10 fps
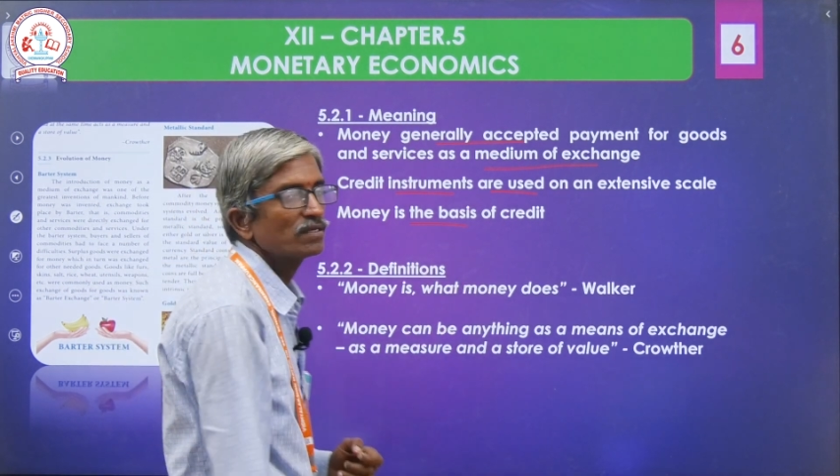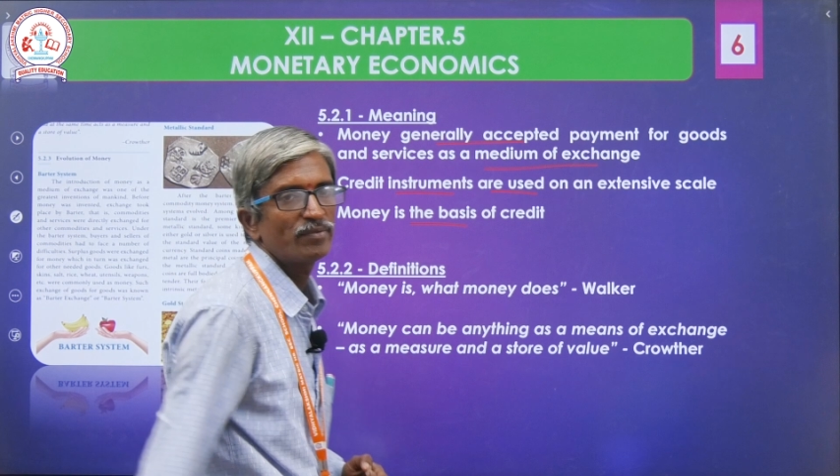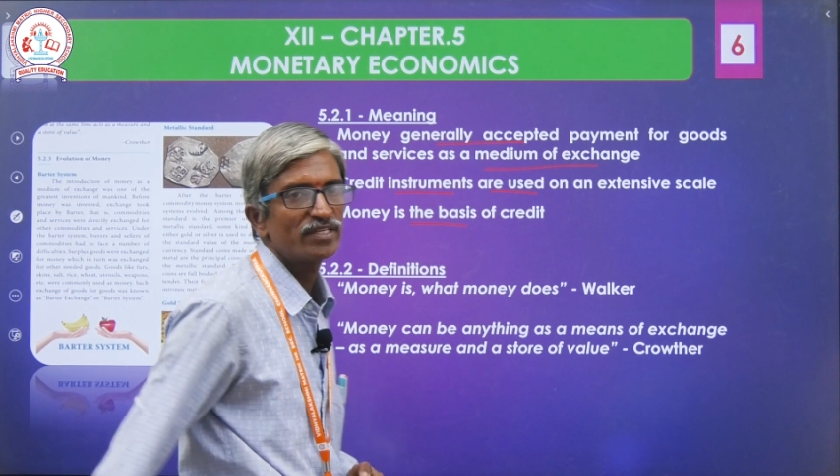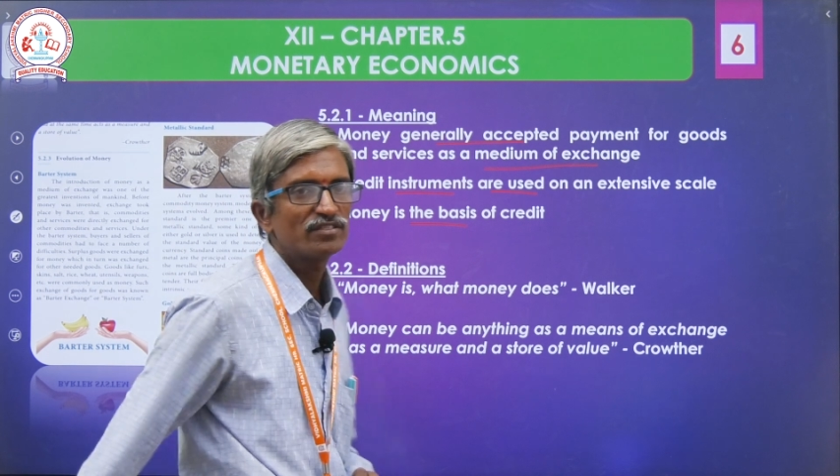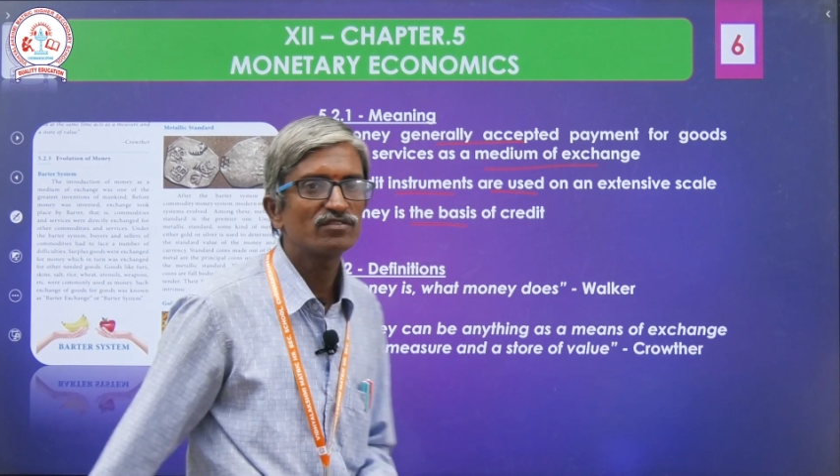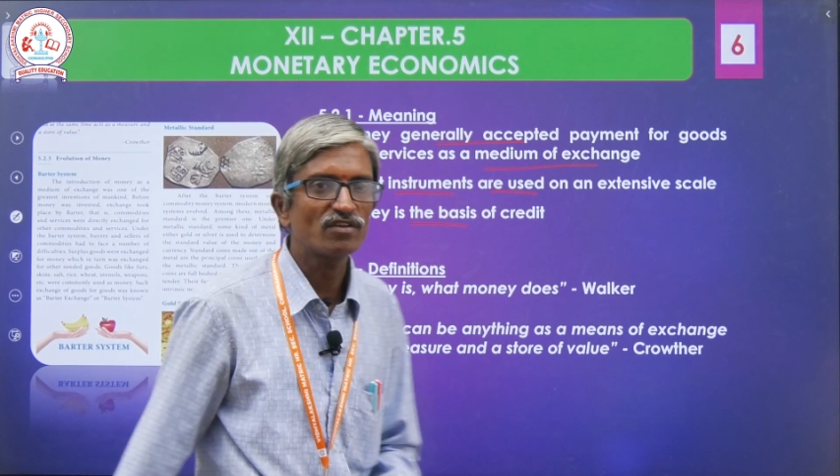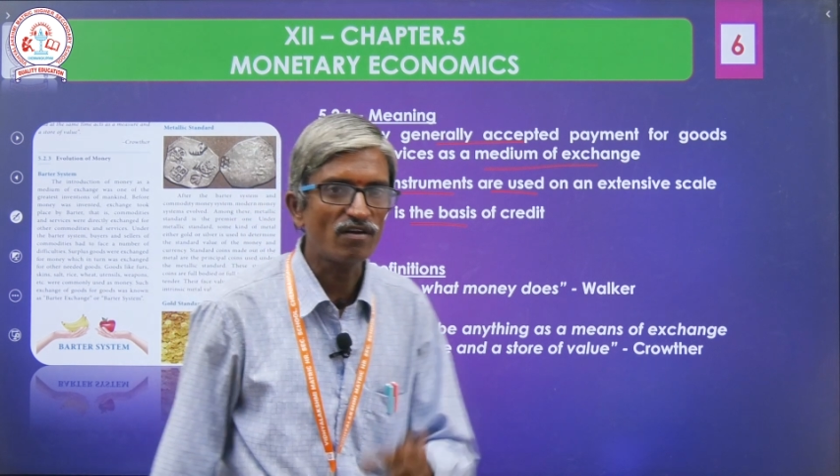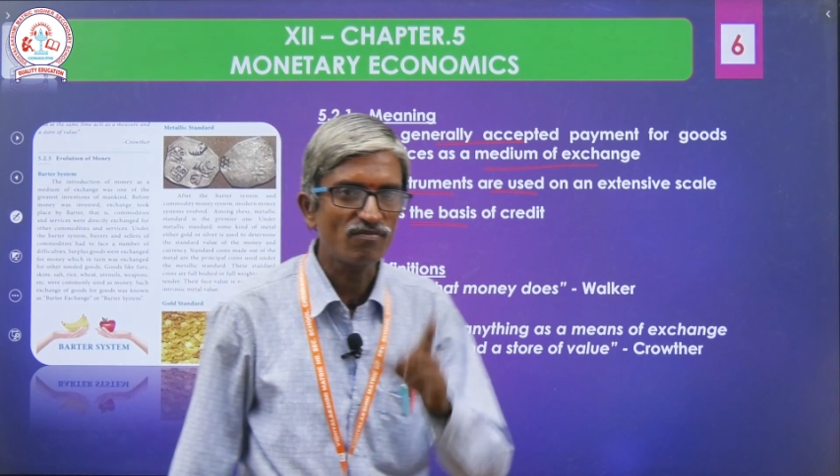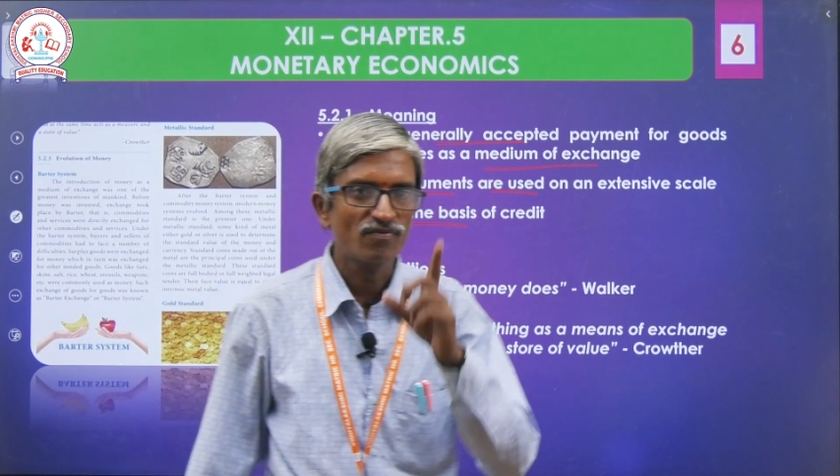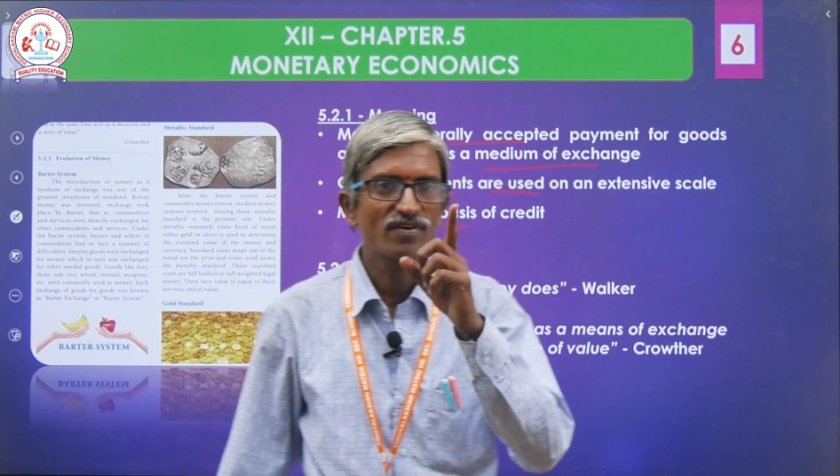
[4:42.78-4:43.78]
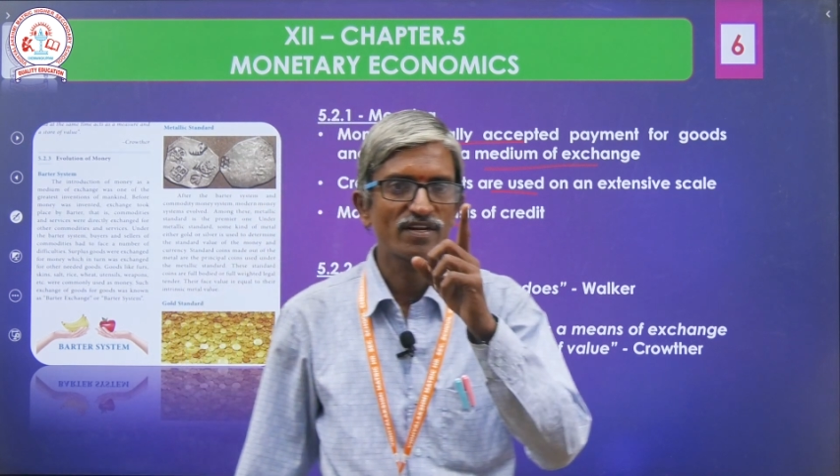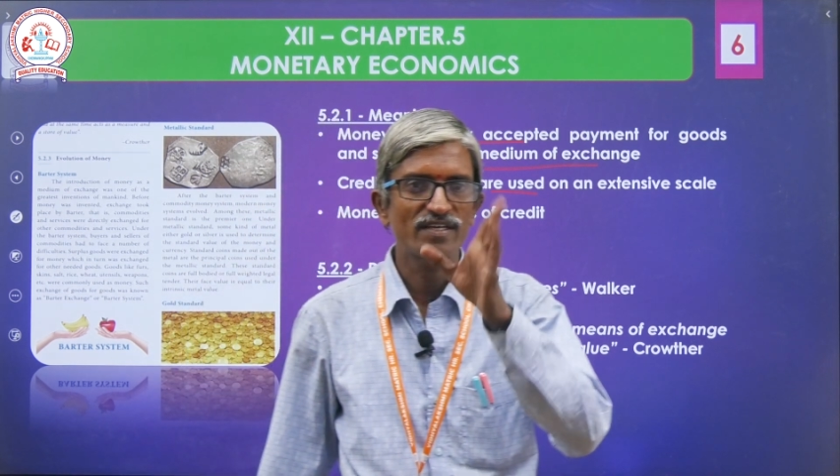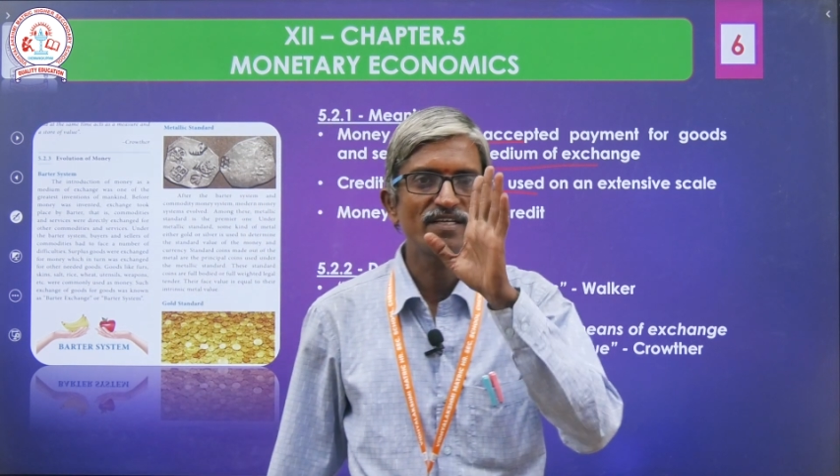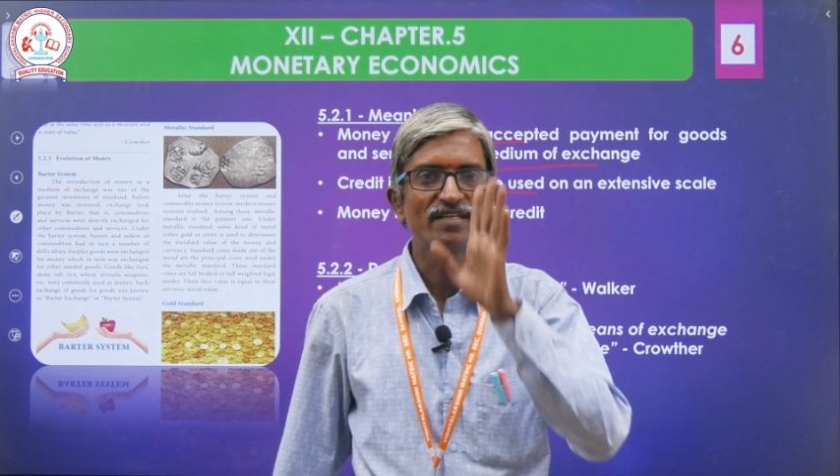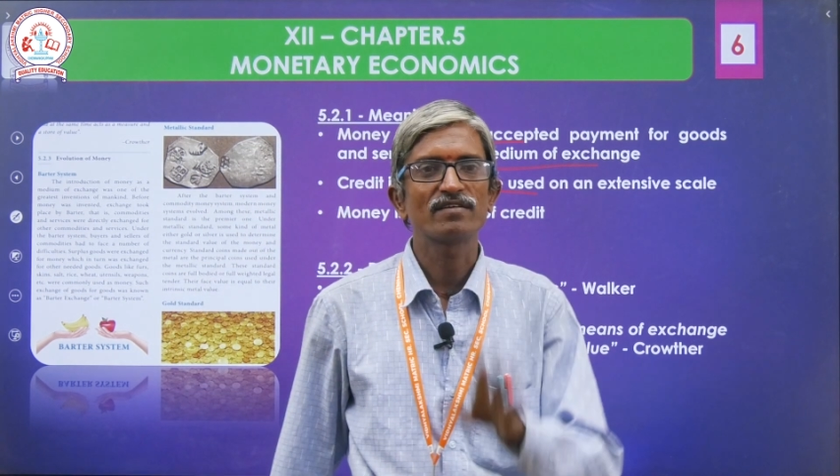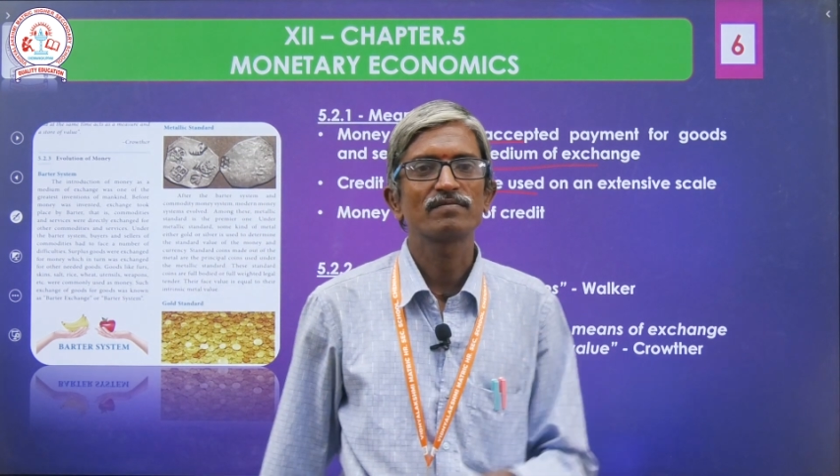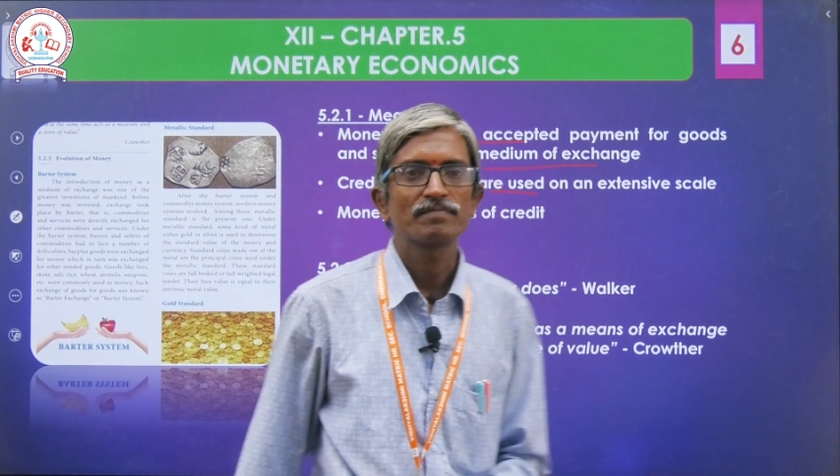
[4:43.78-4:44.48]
the basis of credit.